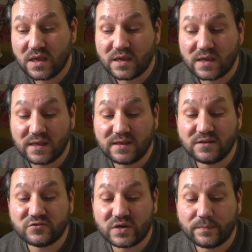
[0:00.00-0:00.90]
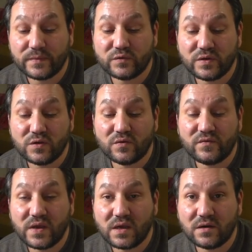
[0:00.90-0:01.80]
getting trapped between your
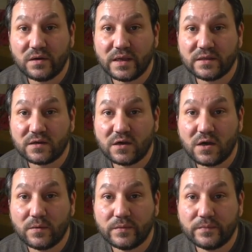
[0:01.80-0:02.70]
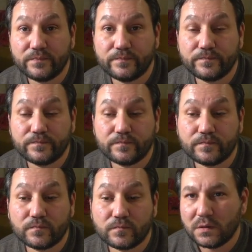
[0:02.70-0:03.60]
vehicle and the curb.
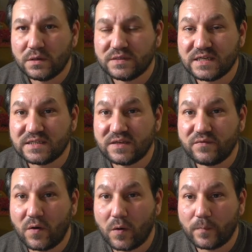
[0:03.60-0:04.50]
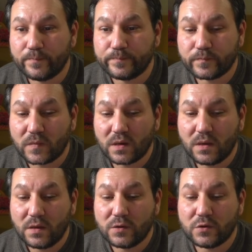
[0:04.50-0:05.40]
64.
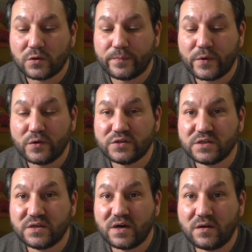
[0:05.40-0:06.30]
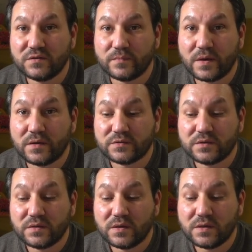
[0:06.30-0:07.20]
You're approaching a roundabout.
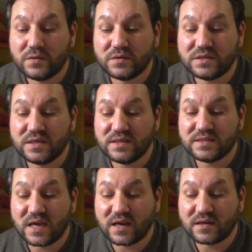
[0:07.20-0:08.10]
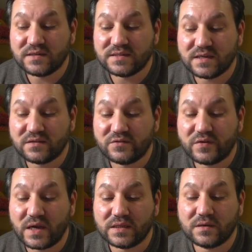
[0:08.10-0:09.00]
You see cyclists signal
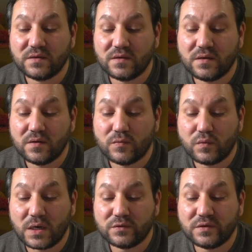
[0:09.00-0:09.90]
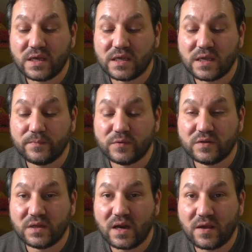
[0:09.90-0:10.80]
right. Why do they keep to
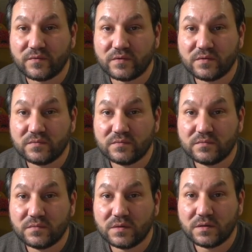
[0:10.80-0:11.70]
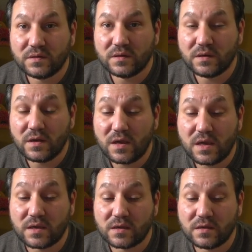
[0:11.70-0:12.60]
the left? A.